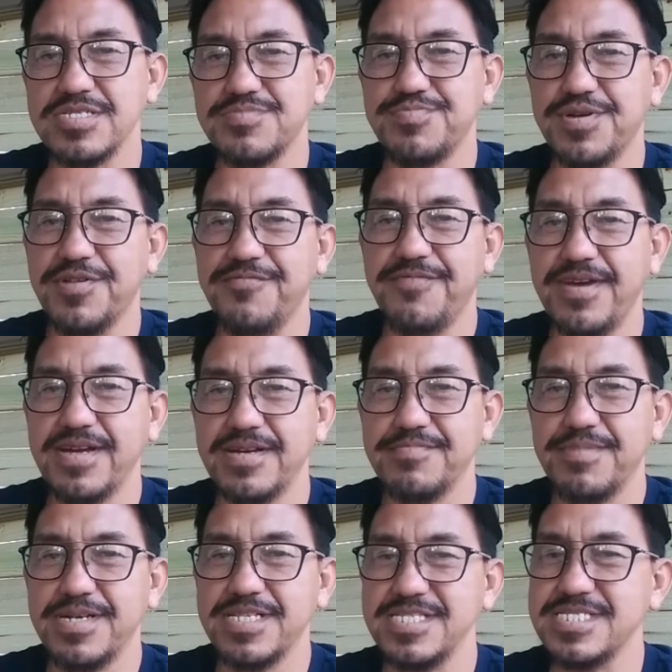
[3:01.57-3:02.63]
is
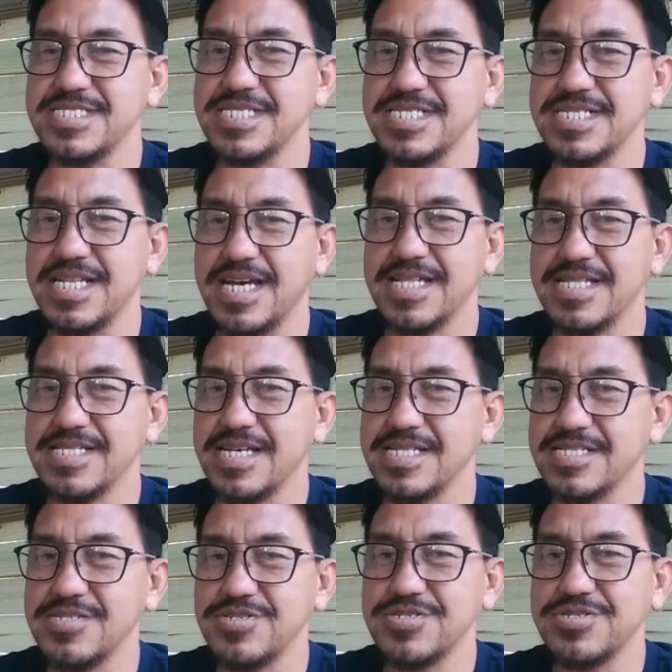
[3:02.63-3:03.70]
perfect, but it's just that
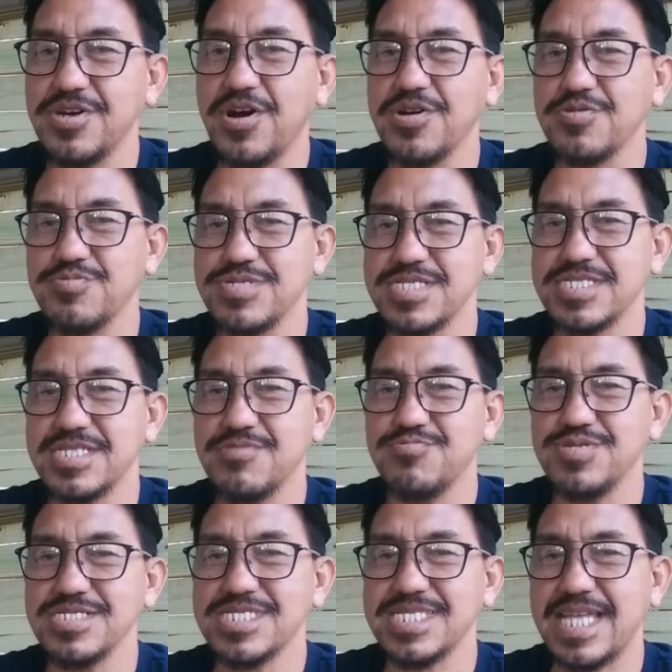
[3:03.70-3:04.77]
your dog
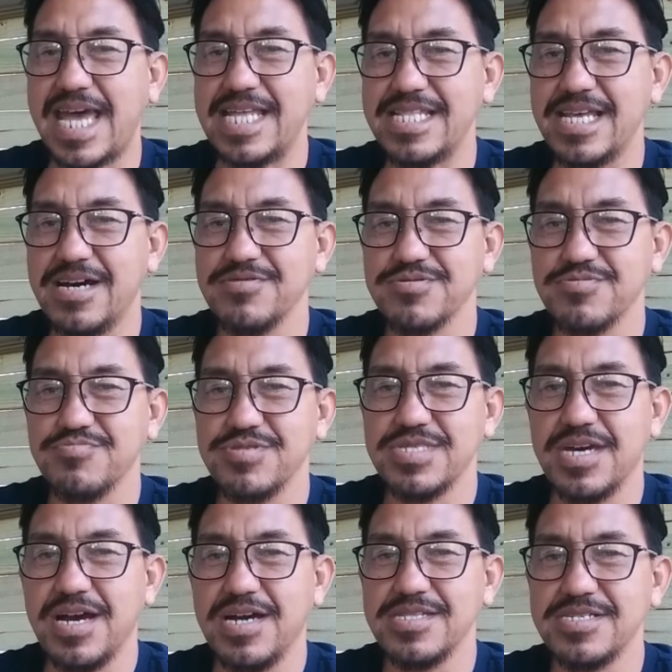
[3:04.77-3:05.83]
will stand out with
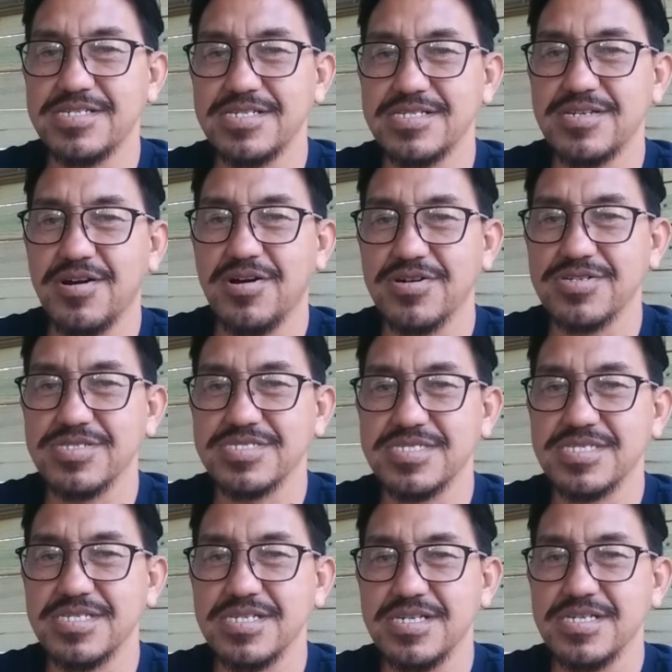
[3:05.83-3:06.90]
the other
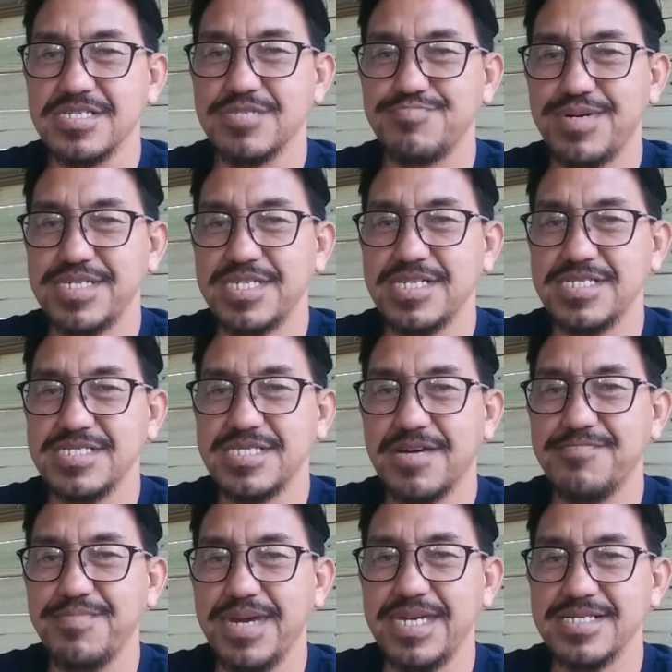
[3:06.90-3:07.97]
dogs, especially
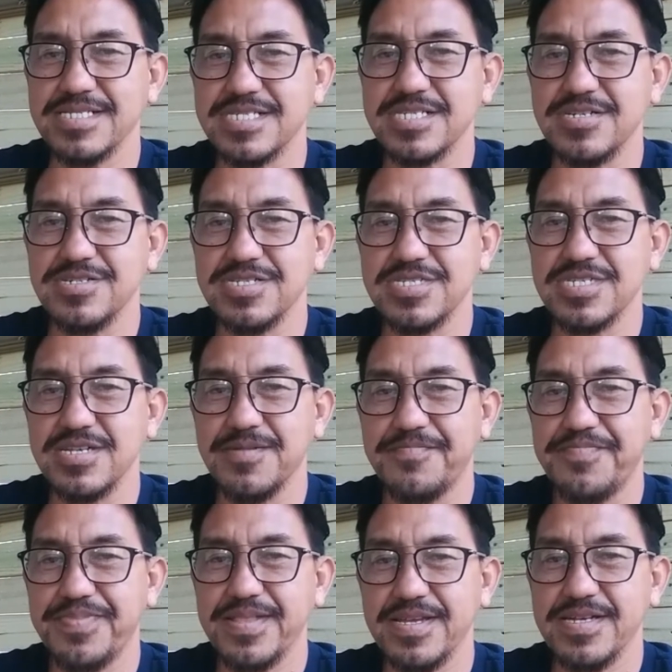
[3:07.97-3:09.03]
the males, because
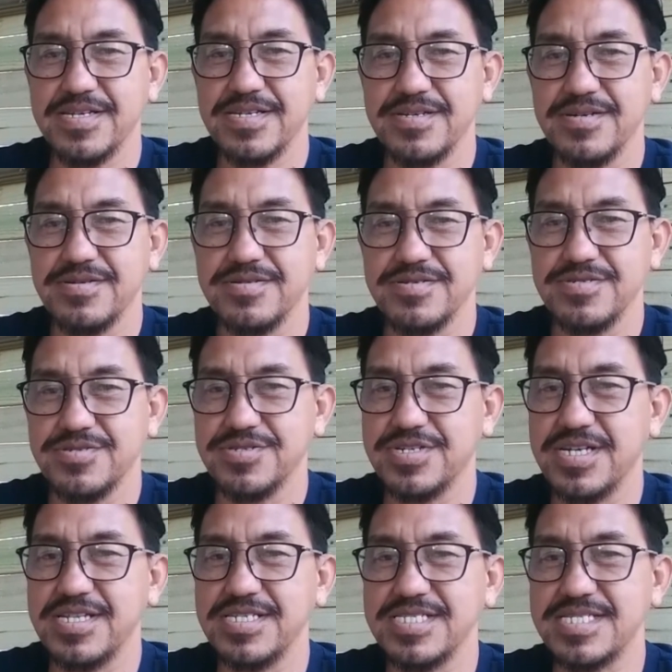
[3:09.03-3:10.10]
you're
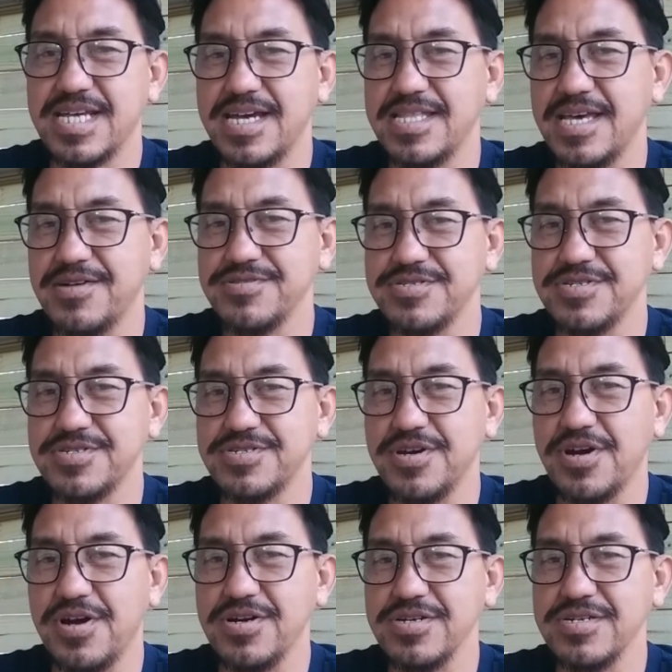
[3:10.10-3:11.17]
gonna stud out your
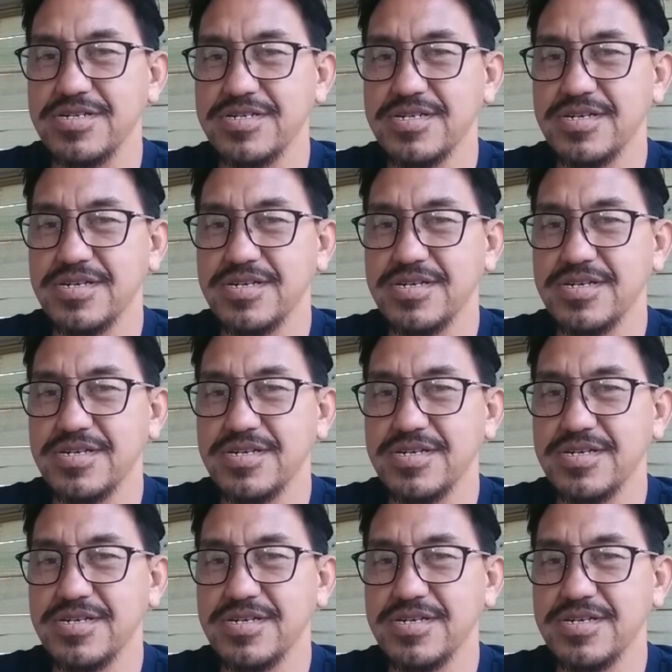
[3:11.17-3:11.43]
dog.